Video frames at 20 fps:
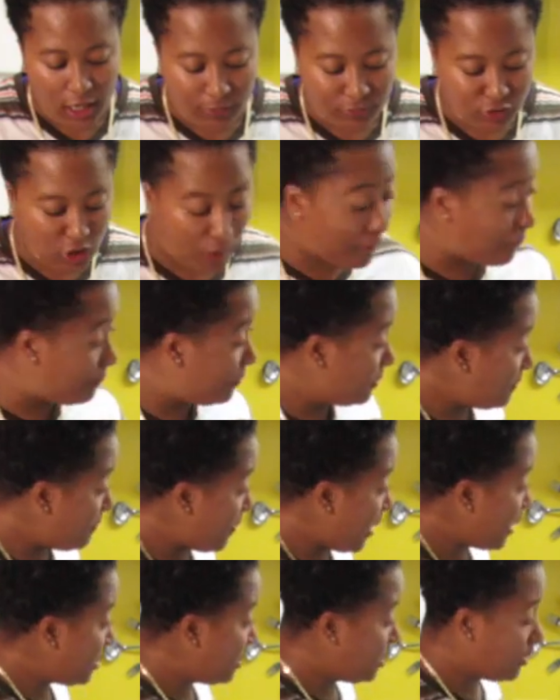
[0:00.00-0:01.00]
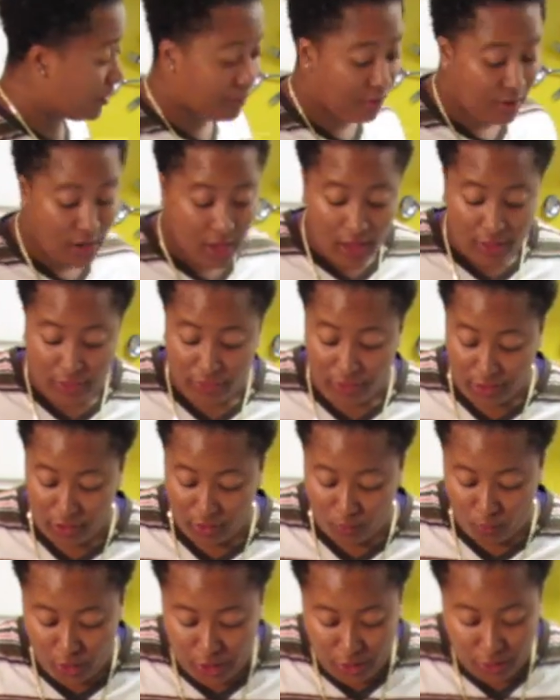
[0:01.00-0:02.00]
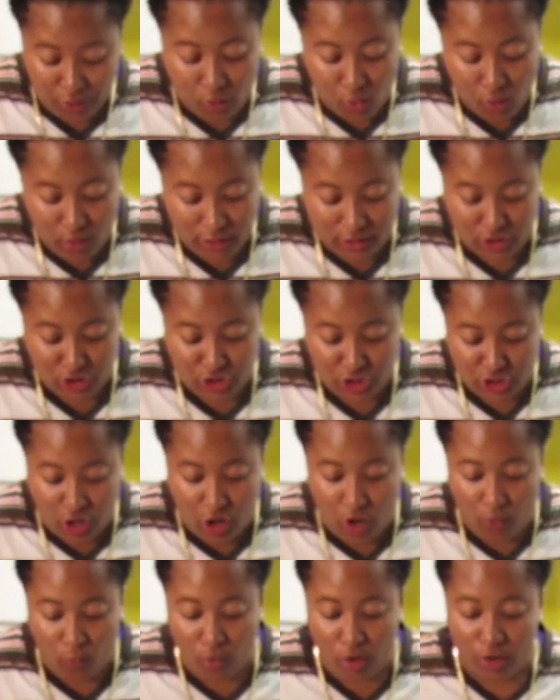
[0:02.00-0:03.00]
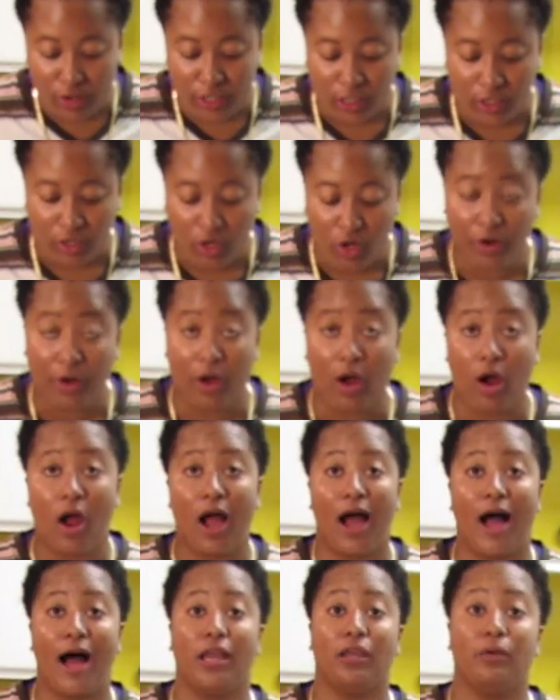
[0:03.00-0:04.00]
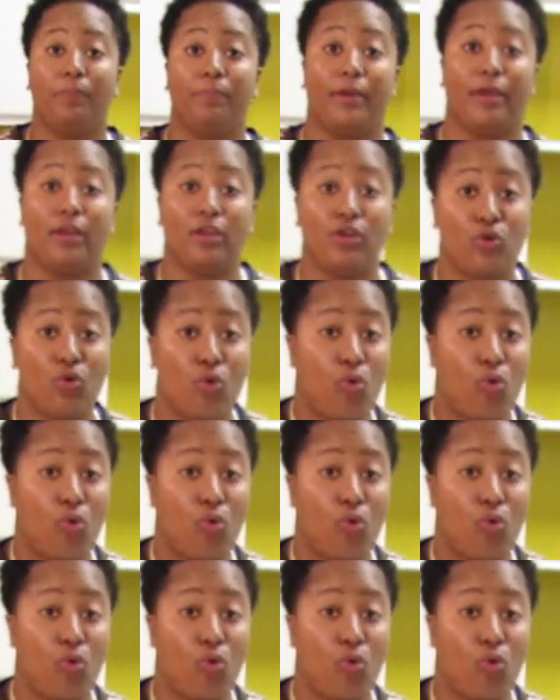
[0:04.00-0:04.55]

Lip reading: So I'm going to put it back here. Then we are going to start working on our jalapeño